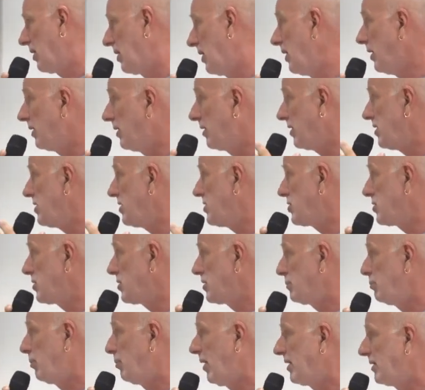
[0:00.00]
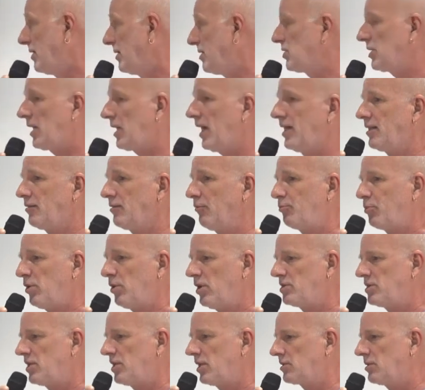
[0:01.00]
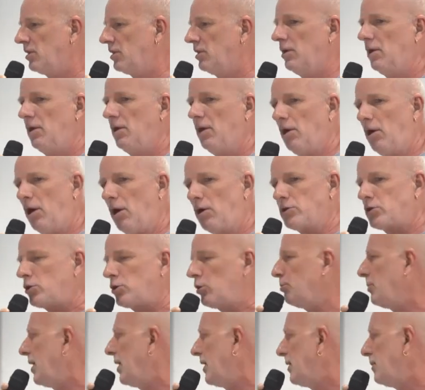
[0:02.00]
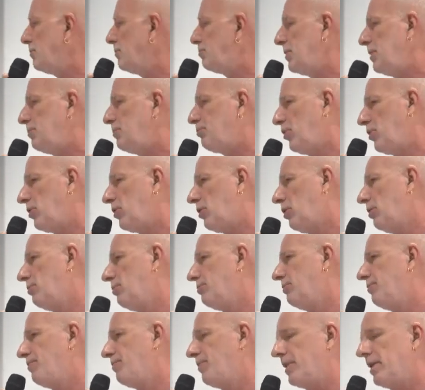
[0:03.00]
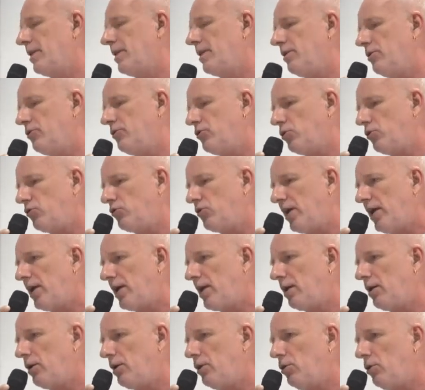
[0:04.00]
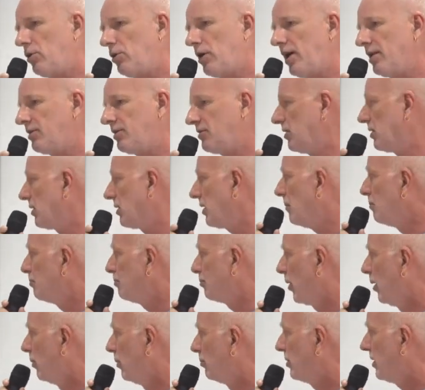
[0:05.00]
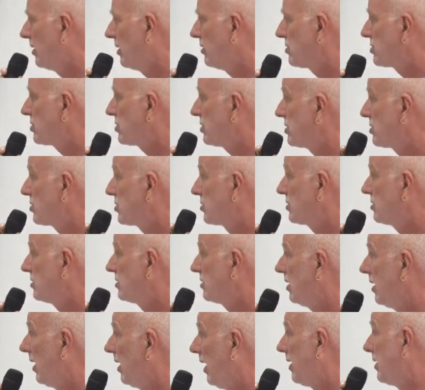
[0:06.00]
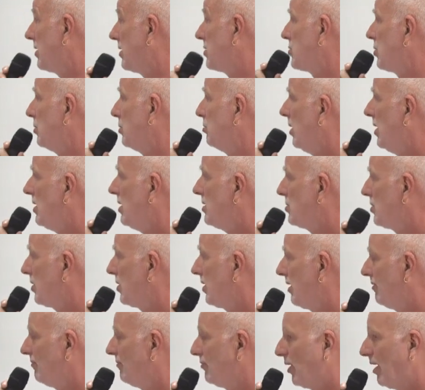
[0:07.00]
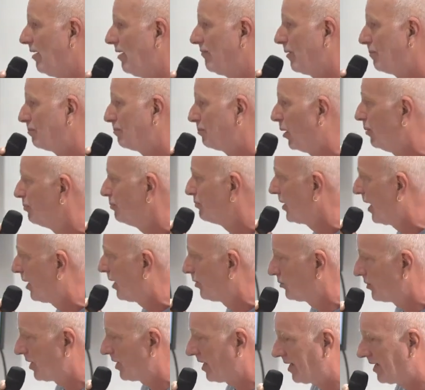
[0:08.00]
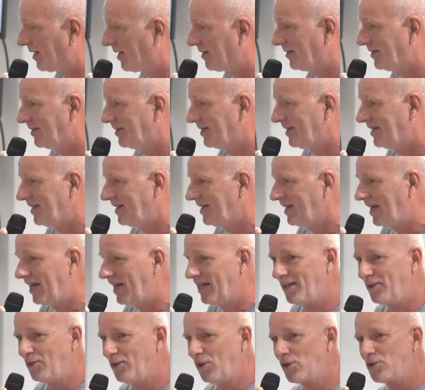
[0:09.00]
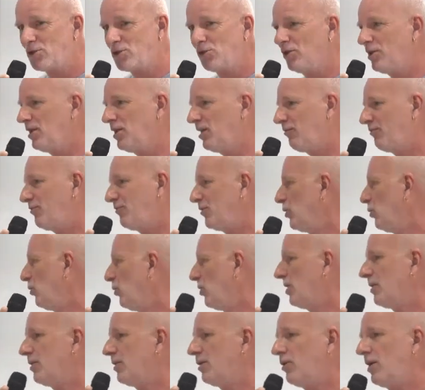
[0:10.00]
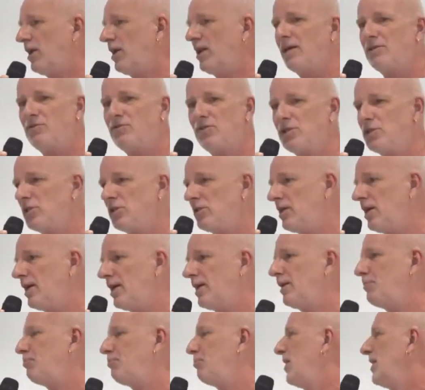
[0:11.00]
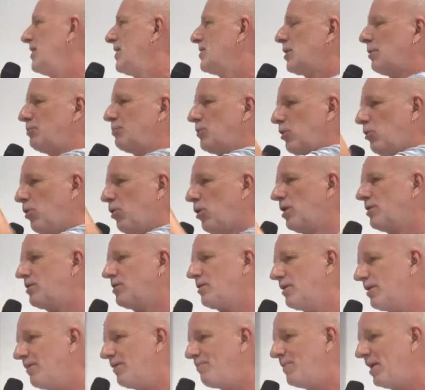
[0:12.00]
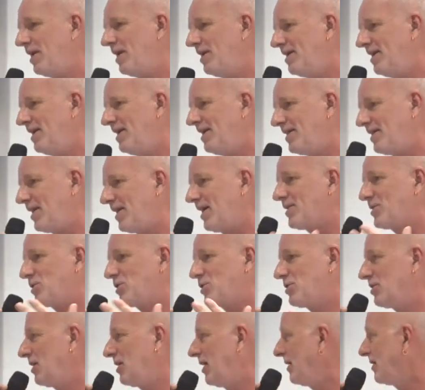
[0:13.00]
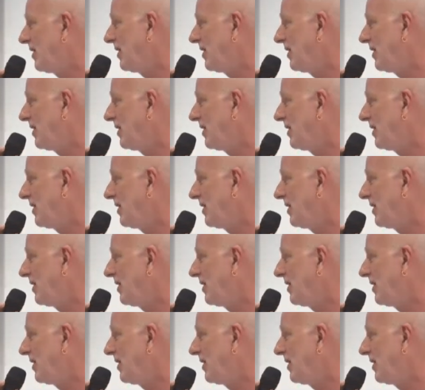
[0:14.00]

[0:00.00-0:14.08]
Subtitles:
increases by this kind of projects. Also, many people come to take a look at the ram pump because it's amazing. If you have a pump down there and it doesn't need fuel, no electricity, and it brings up the water, that's